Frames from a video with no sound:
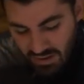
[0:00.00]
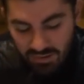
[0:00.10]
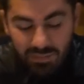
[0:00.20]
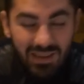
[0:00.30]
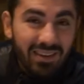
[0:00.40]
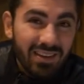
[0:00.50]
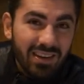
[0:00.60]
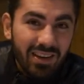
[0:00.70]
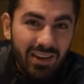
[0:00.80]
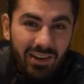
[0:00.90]
have been
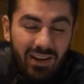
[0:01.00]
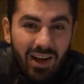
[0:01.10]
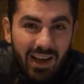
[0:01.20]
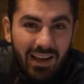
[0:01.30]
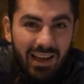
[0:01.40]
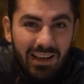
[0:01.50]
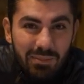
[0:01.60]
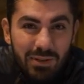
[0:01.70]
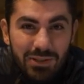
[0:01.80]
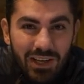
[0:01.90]
on a
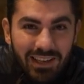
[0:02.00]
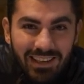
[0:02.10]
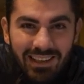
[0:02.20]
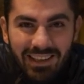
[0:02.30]
kayaking mission,